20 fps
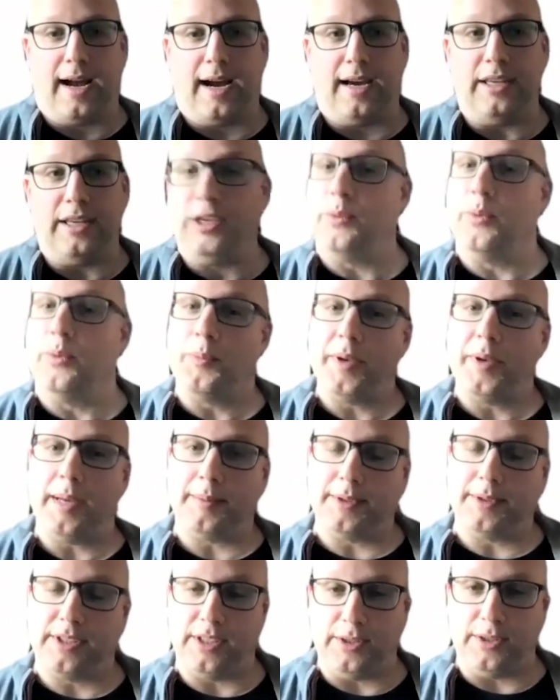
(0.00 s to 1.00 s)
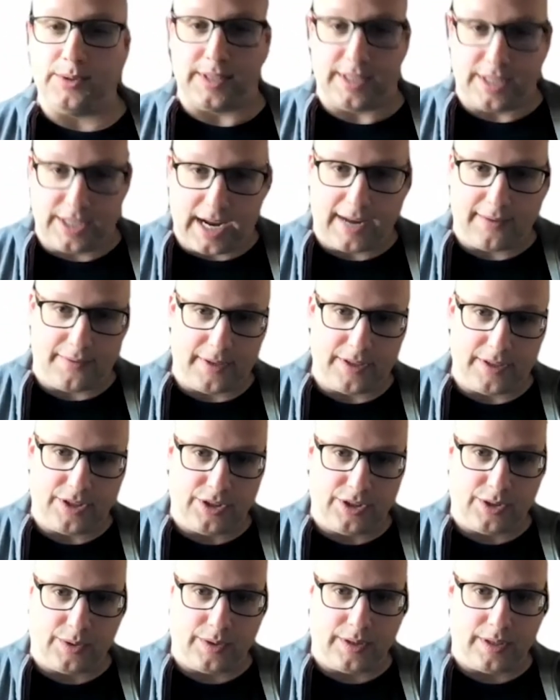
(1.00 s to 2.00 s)
You won't be able to use the chat
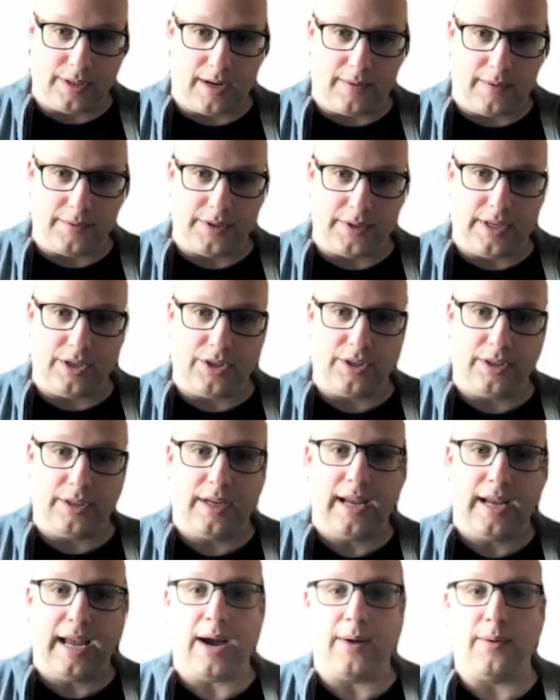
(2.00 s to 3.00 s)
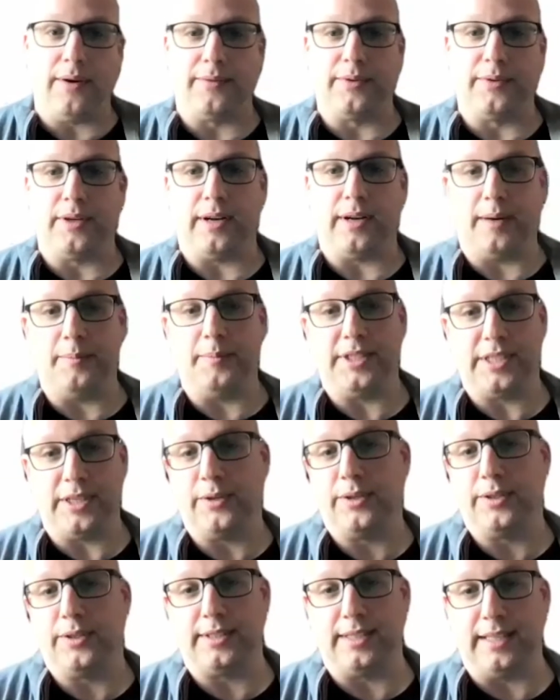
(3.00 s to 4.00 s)
function during the conversation. However,
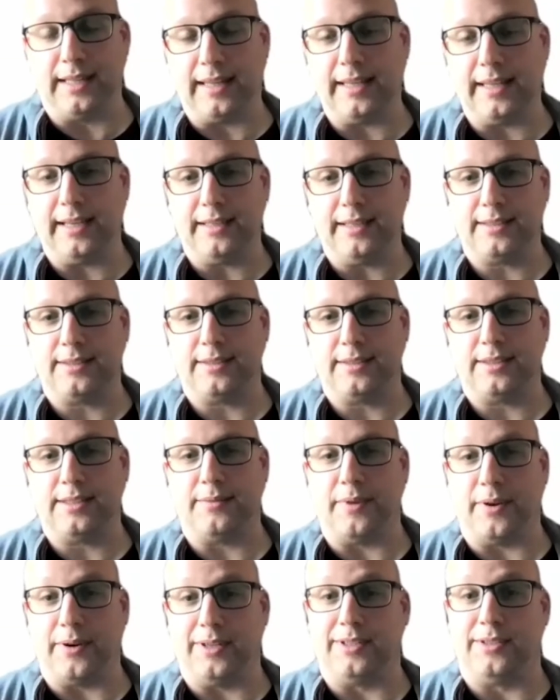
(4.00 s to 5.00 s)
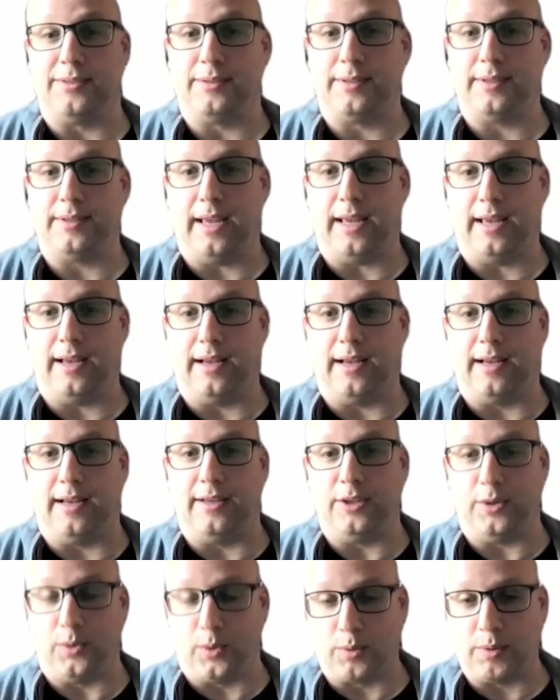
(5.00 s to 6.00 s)
materials and links to various
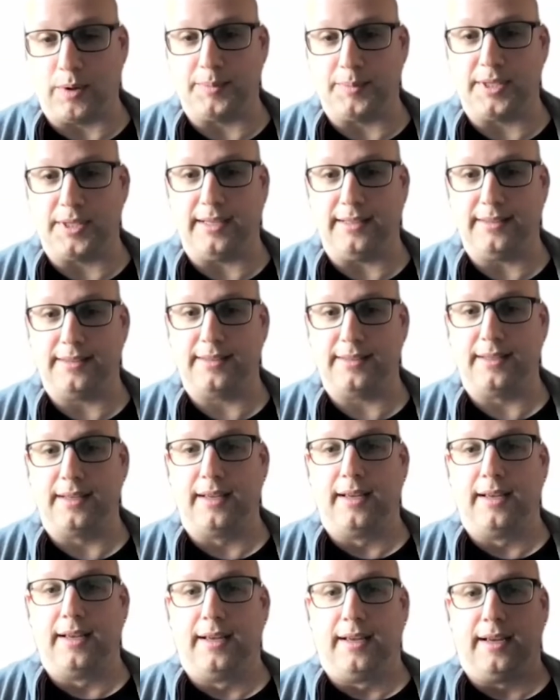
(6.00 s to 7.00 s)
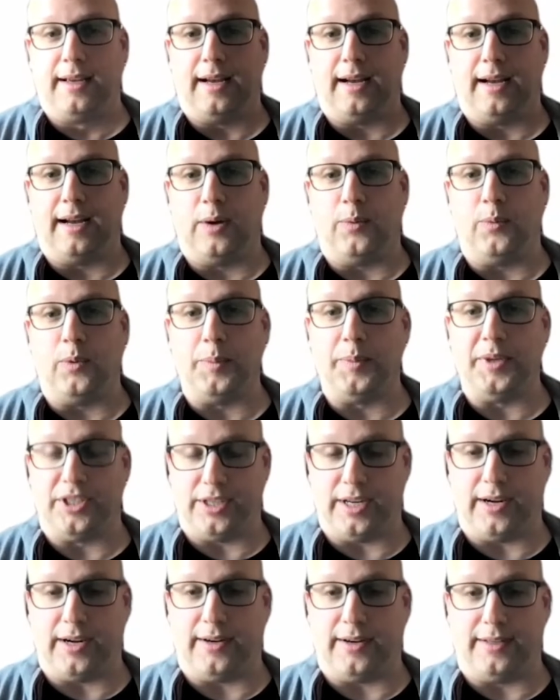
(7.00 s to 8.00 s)
York websites will be
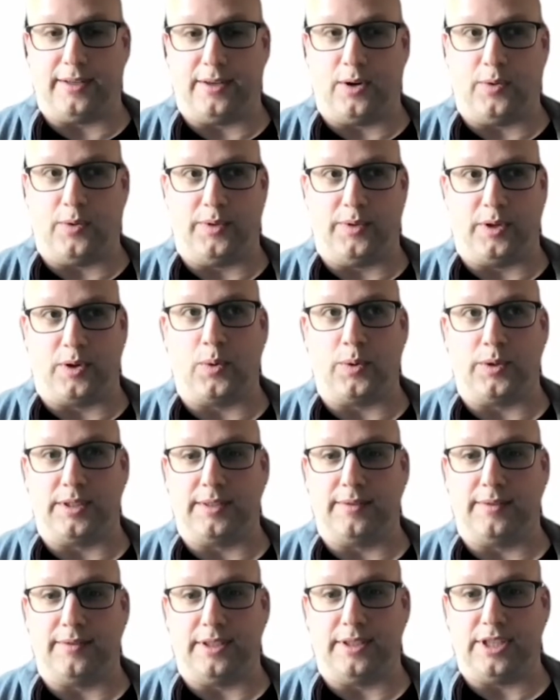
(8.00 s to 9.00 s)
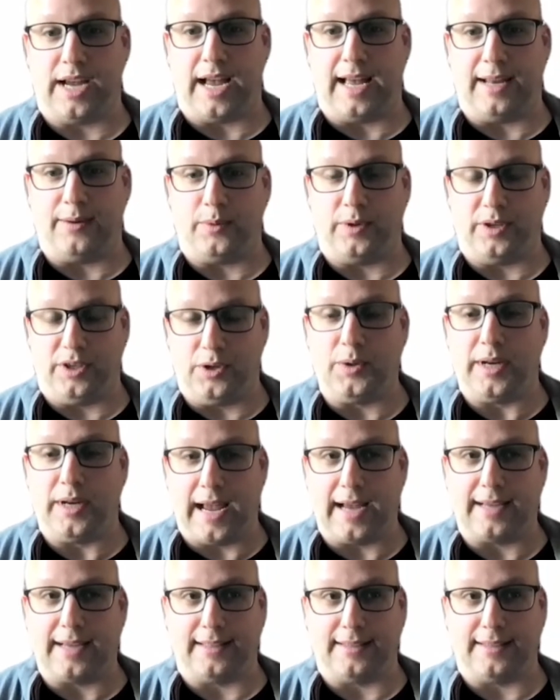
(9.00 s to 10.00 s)
shared over the course of the chat, where you can
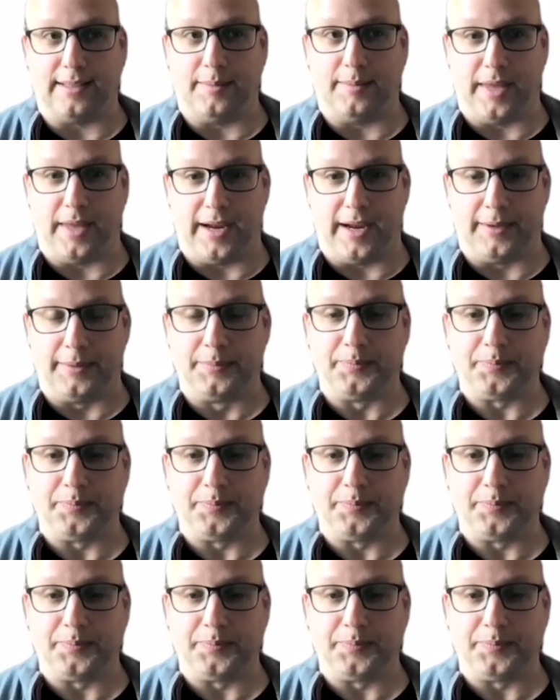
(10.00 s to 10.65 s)
access them there.